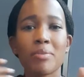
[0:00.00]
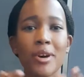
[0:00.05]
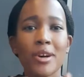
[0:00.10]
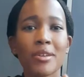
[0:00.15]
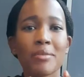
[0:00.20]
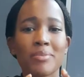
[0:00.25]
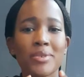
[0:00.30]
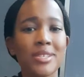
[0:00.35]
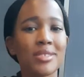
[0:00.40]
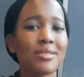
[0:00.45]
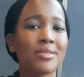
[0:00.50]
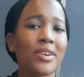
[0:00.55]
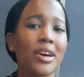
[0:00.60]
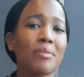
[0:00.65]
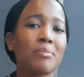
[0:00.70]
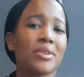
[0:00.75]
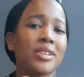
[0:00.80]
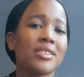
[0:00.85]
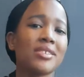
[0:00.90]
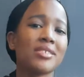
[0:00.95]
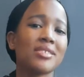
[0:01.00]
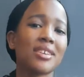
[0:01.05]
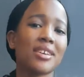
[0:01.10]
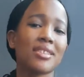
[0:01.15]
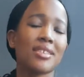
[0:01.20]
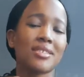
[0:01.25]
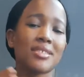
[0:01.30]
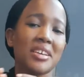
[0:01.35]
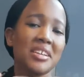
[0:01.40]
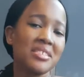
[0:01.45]
about a piece of happiness. I
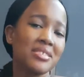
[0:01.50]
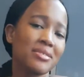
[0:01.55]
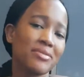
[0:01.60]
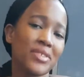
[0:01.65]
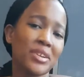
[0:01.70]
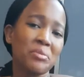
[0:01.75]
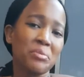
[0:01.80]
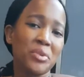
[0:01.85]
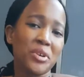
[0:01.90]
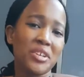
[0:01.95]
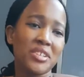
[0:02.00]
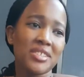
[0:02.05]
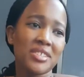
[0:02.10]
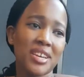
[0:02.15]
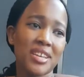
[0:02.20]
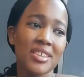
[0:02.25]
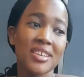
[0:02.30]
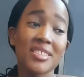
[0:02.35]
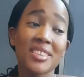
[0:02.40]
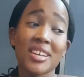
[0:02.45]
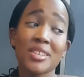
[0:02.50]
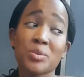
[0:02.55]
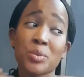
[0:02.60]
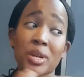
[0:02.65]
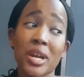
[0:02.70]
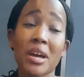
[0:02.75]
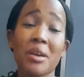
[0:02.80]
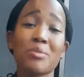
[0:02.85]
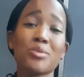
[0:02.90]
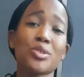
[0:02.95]
think that's the fun part. I think that's
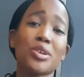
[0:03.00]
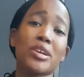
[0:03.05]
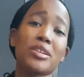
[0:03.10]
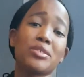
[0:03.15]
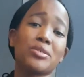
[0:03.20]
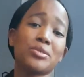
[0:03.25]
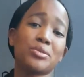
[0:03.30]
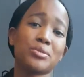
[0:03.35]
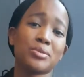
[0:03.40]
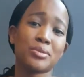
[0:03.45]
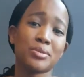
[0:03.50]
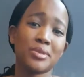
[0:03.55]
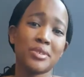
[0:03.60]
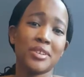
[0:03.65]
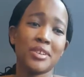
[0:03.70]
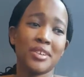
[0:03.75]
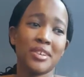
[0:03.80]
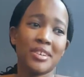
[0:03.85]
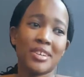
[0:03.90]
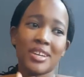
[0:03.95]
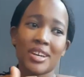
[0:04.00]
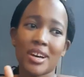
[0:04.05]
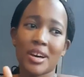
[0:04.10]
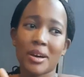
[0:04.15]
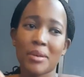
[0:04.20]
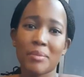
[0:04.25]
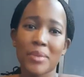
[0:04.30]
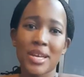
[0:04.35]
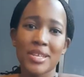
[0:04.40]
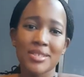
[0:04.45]
what I'm trying to do
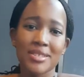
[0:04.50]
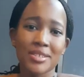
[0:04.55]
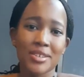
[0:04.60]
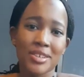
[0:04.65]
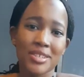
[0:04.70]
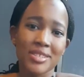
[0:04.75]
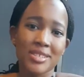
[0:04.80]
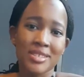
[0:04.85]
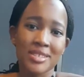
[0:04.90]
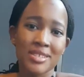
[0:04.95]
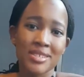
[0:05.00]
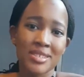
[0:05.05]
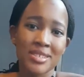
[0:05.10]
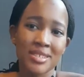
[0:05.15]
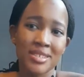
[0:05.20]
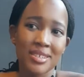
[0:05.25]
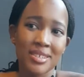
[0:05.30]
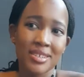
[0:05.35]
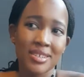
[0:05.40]
as an artist.